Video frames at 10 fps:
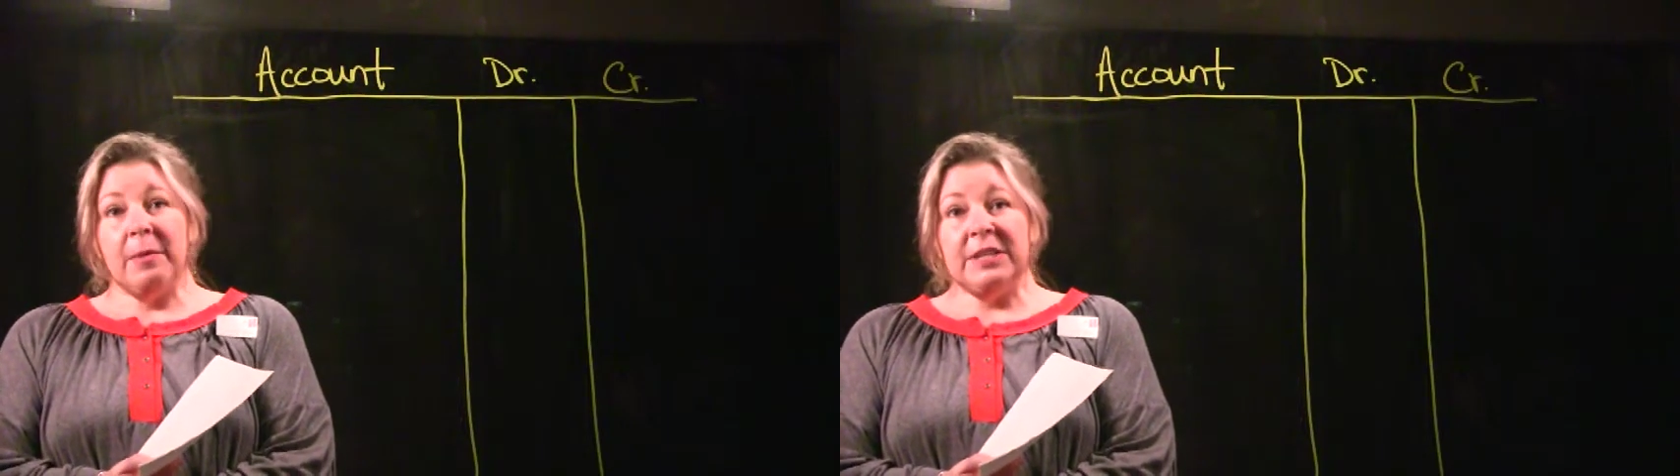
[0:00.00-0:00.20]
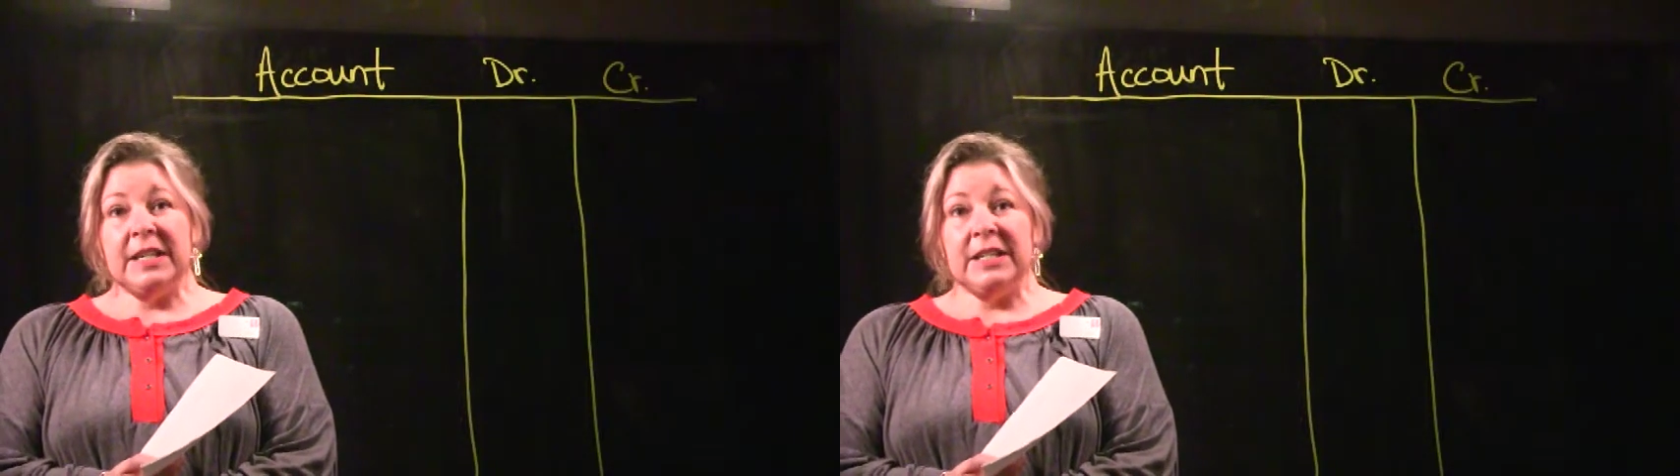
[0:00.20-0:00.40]

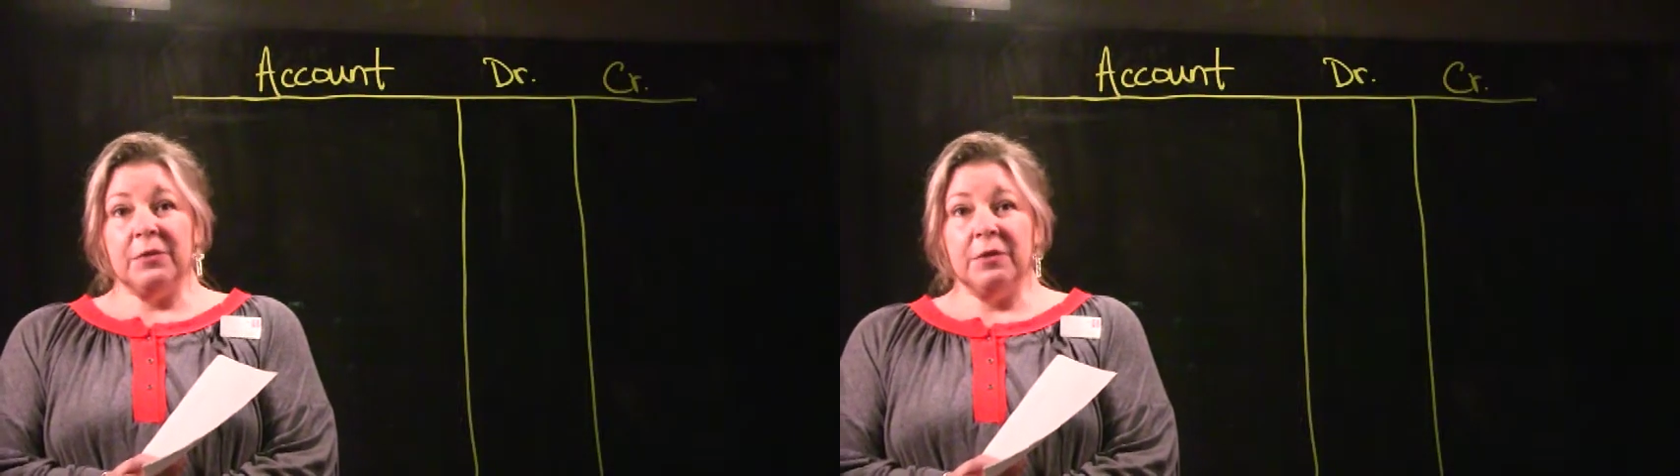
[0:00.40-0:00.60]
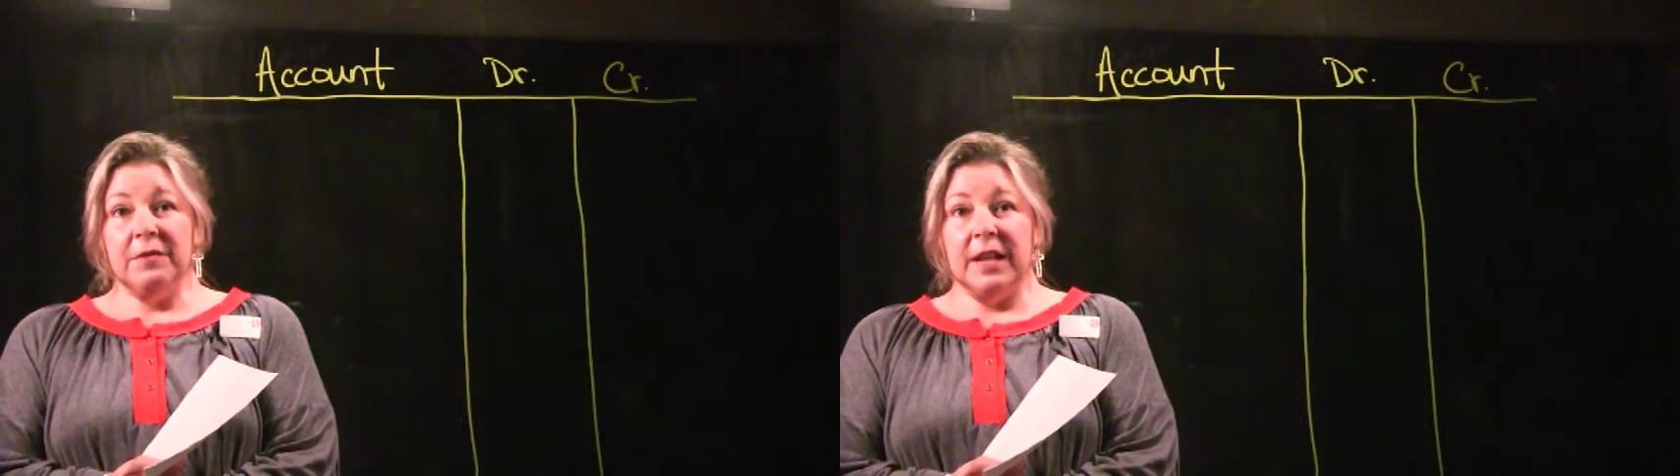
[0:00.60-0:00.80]
was in a
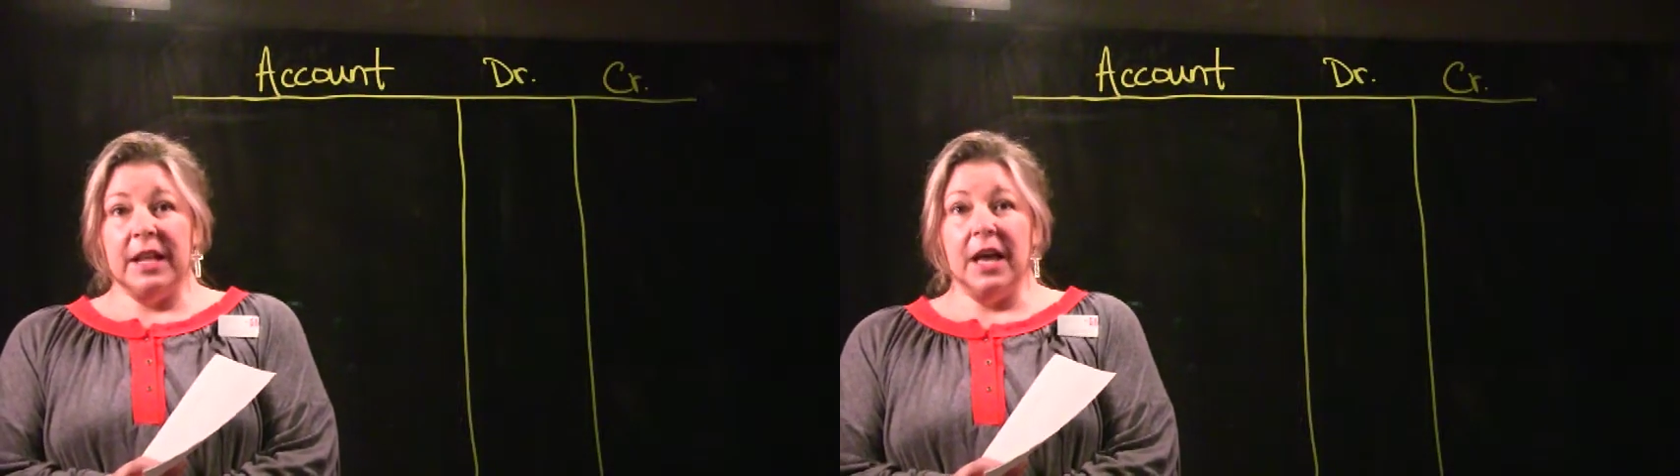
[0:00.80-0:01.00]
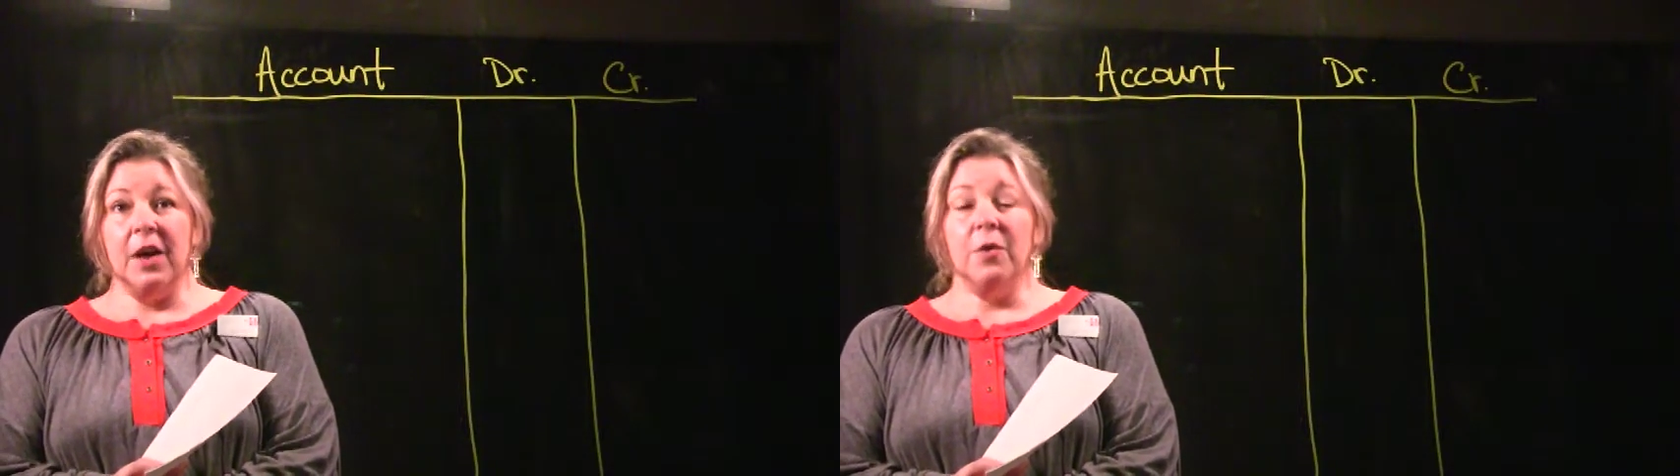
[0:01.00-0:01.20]
different
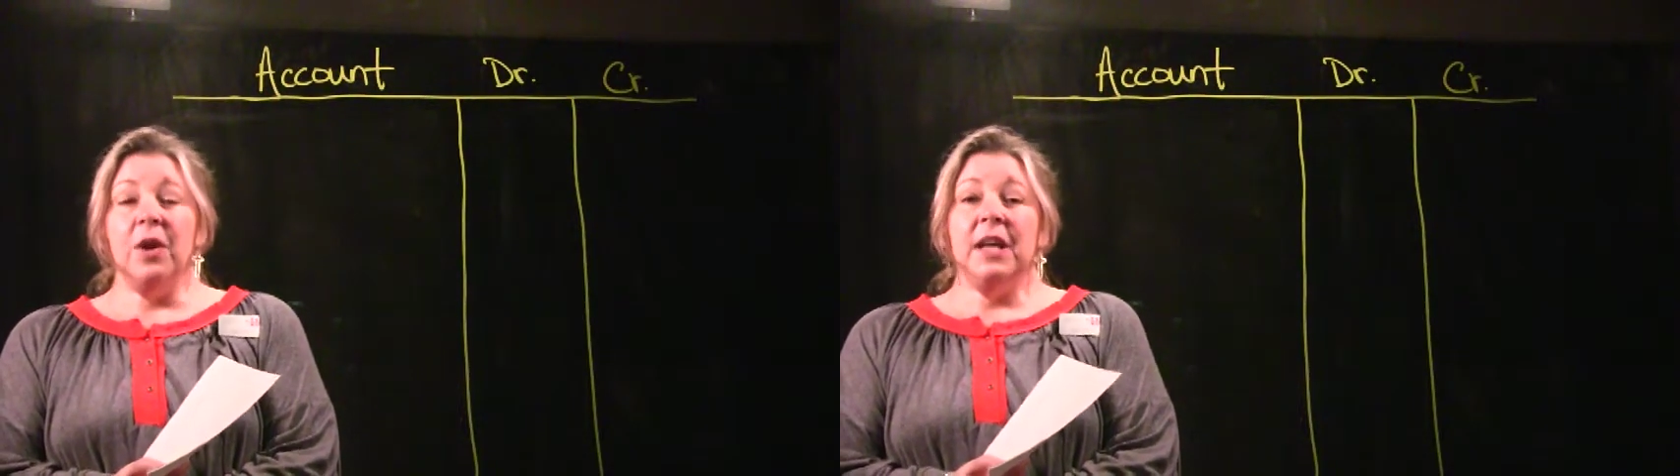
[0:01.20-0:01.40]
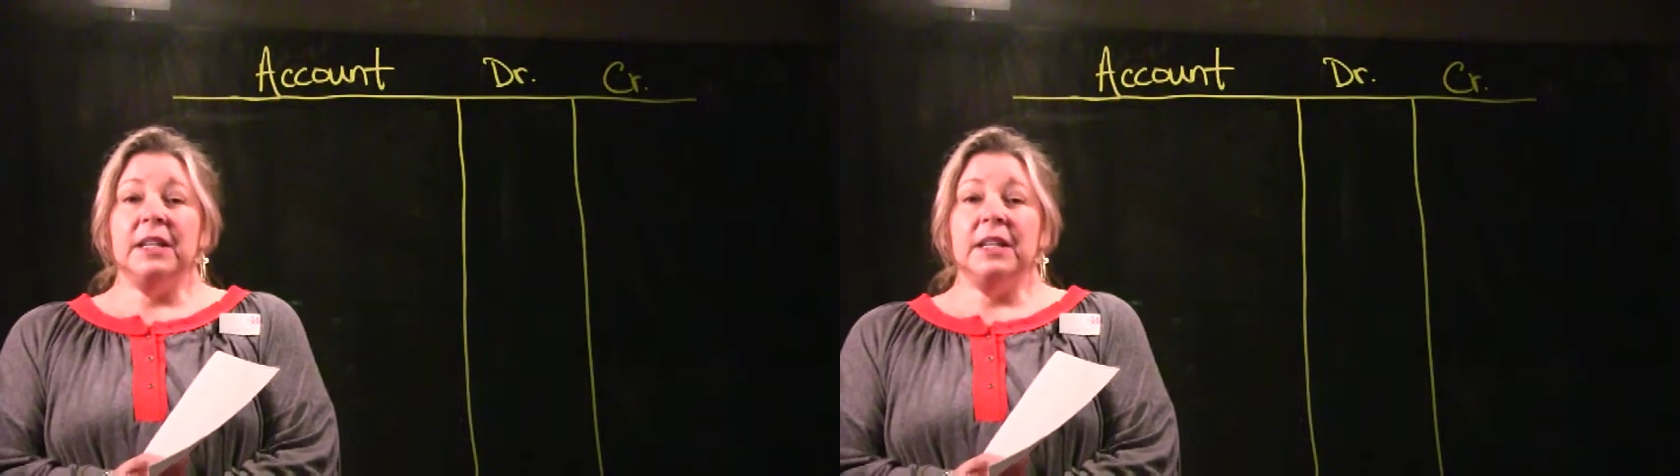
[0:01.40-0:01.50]
video.